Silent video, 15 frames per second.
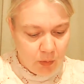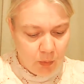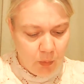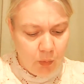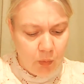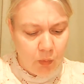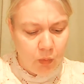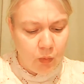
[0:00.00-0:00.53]

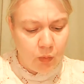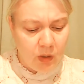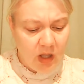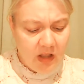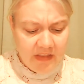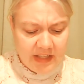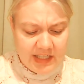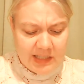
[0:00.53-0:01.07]

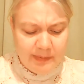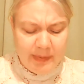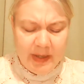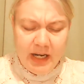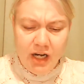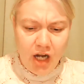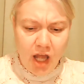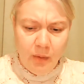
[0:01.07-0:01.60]
Ooh, that it's
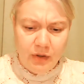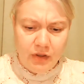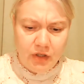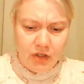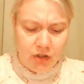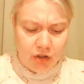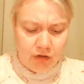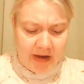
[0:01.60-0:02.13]
been lower
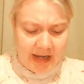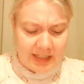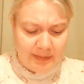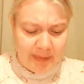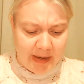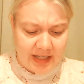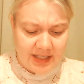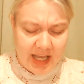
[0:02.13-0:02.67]
than your
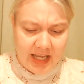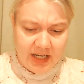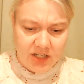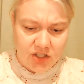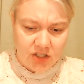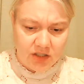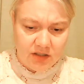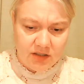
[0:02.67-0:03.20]

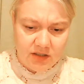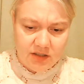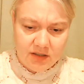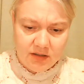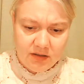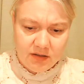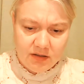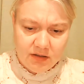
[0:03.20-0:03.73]

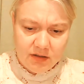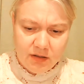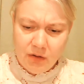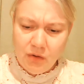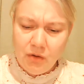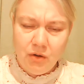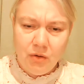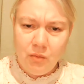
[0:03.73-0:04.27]
expectations.
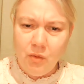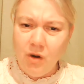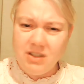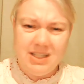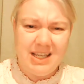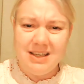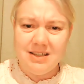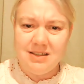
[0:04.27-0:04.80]

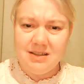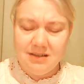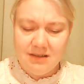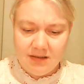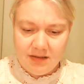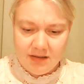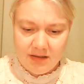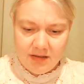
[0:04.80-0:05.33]
What is?
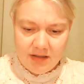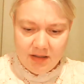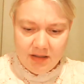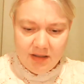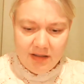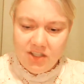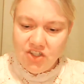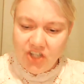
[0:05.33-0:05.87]

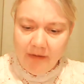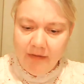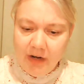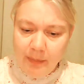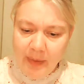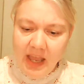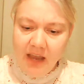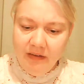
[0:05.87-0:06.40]
The general
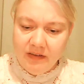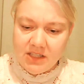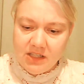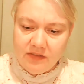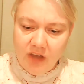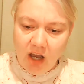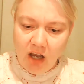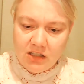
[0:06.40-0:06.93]
appearance
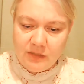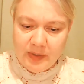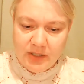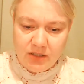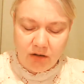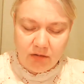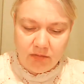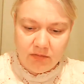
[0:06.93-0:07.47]
of the
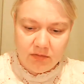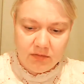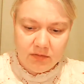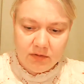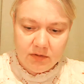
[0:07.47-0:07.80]
hospital.